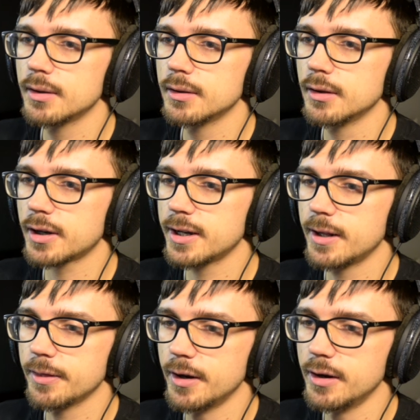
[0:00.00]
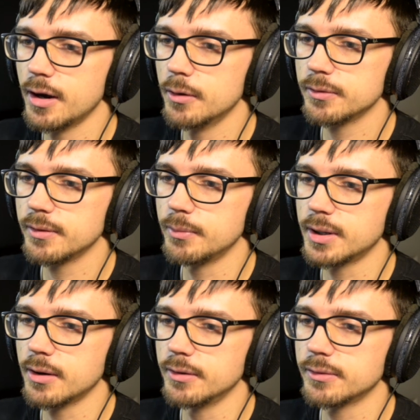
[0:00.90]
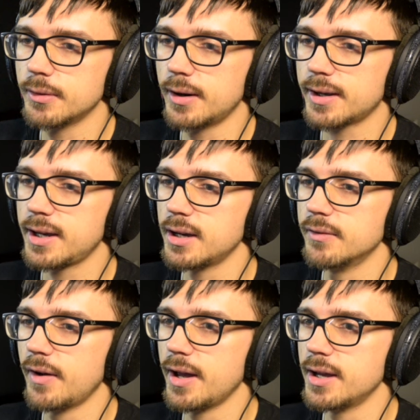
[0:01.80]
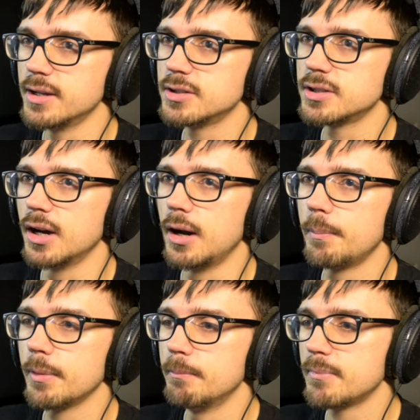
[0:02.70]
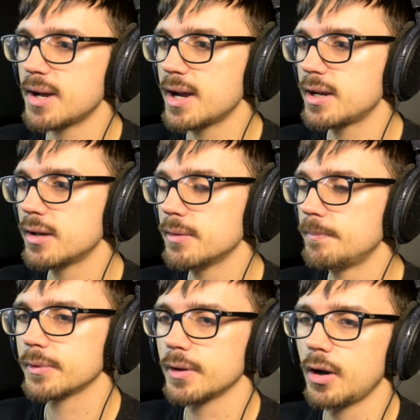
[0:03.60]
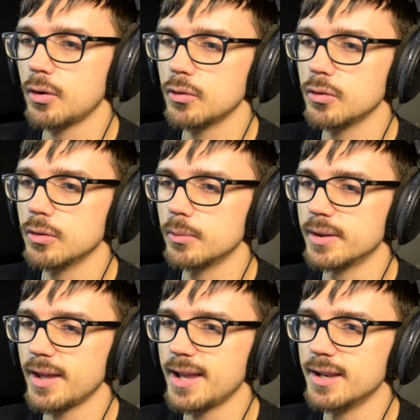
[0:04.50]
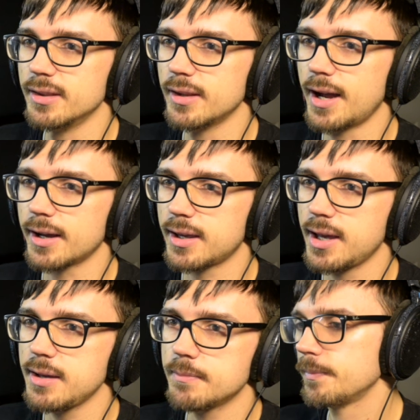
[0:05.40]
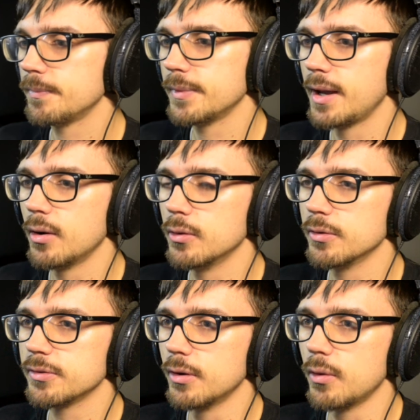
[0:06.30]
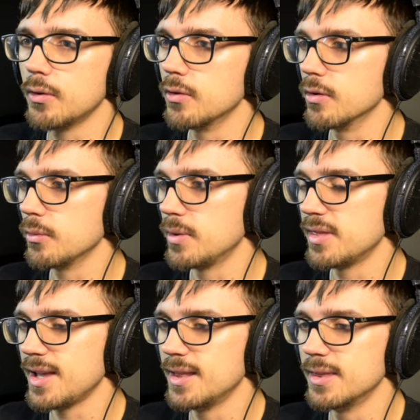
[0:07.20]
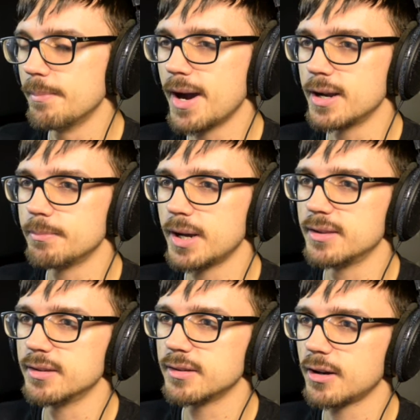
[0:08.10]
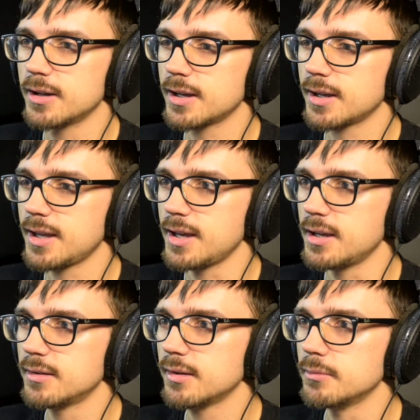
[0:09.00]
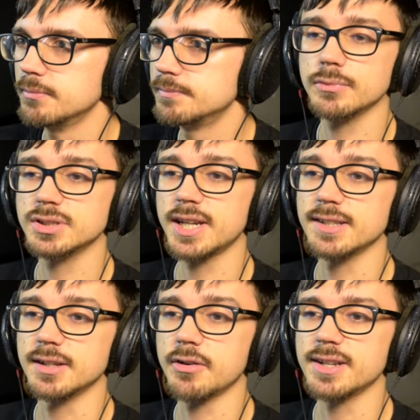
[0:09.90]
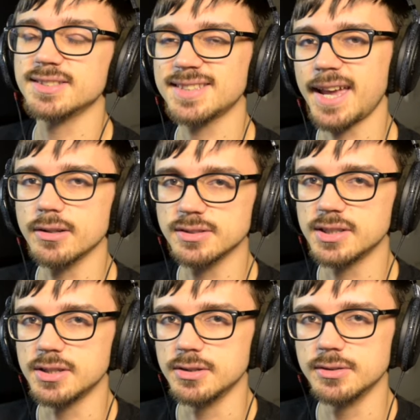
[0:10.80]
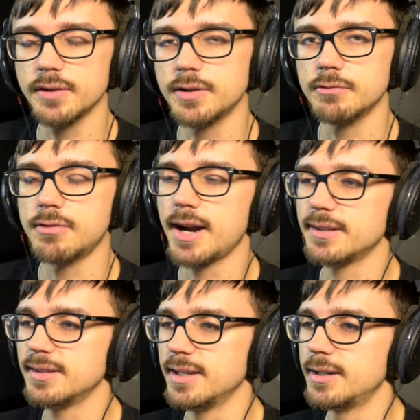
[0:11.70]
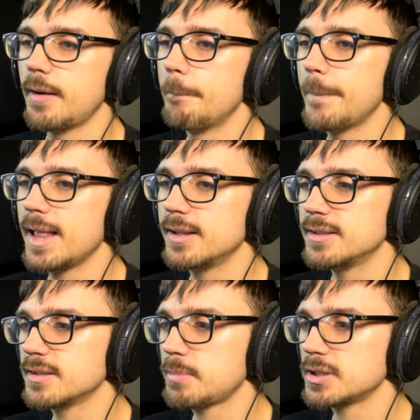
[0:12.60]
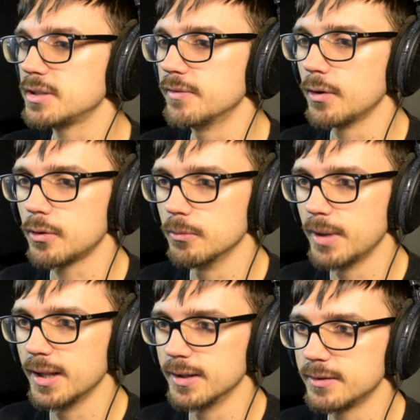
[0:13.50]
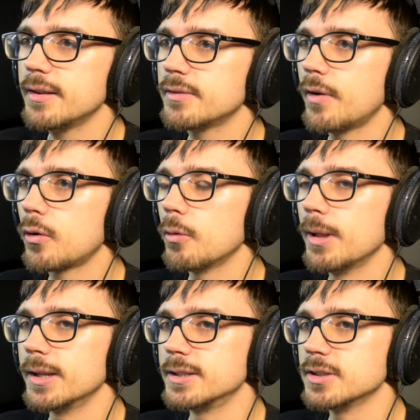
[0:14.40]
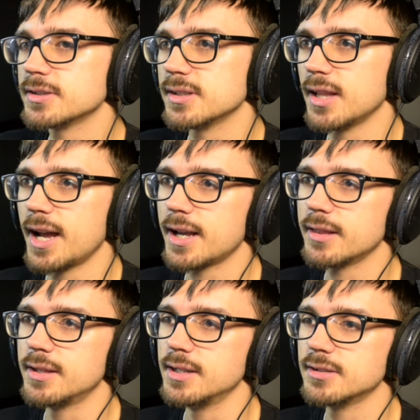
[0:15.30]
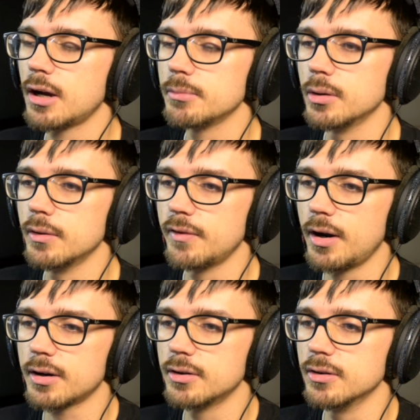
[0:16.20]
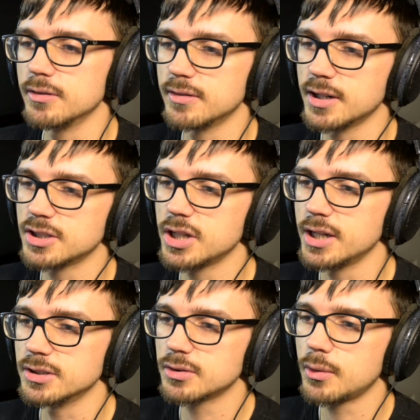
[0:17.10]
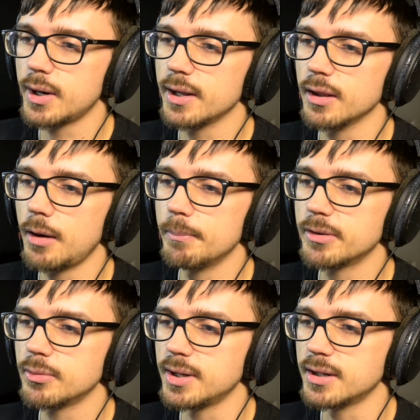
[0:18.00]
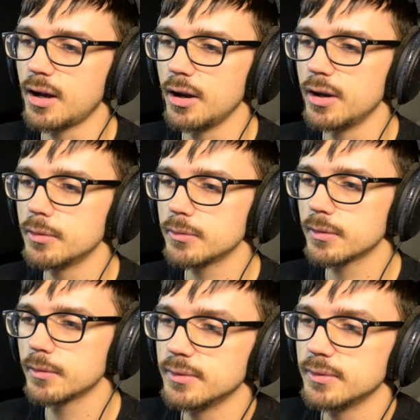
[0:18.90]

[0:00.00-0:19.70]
Looking at the notes, if we go into our key of A sharp minor, they are all within that key. They are also all within the minor pentatonic key too, which again is a great scale to use if you're writing melodies, especially vocal melodies. This vocal melody, just like the top note of our chords, is going to change quite a lot between our notes.